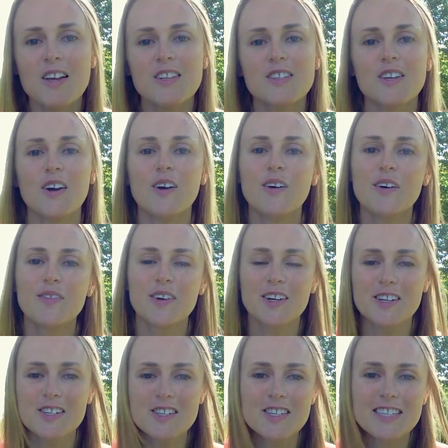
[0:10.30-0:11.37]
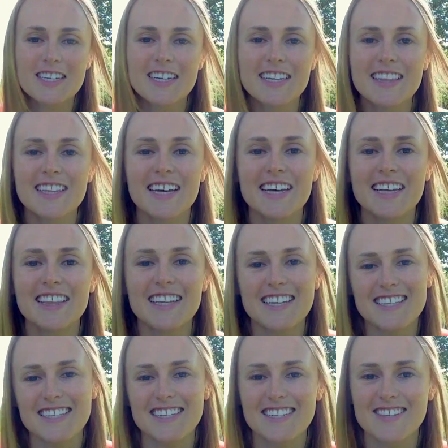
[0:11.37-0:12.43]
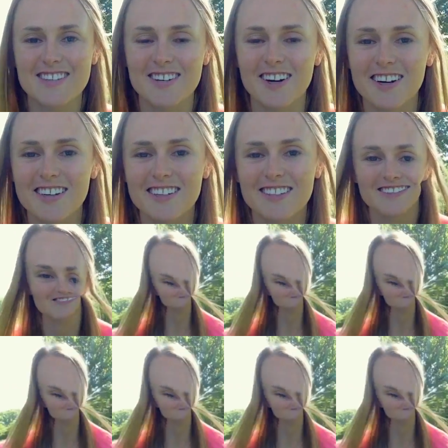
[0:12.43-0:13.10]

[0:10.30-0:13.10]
So if you're interested, then let's get started.